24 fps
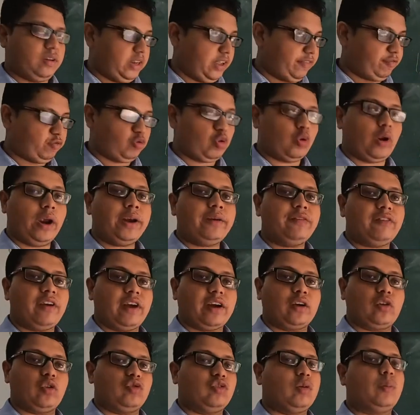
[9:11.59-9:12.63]
Left to right
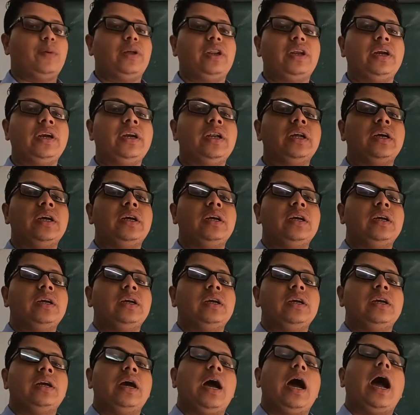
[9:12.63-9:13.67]
across a period,
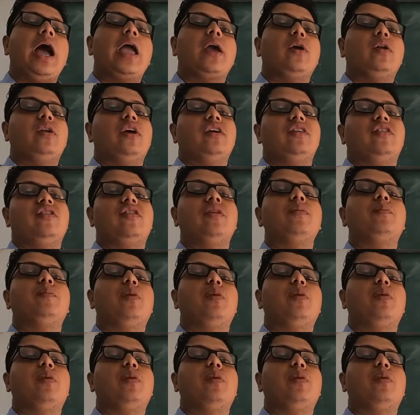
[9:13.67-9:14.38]
ionization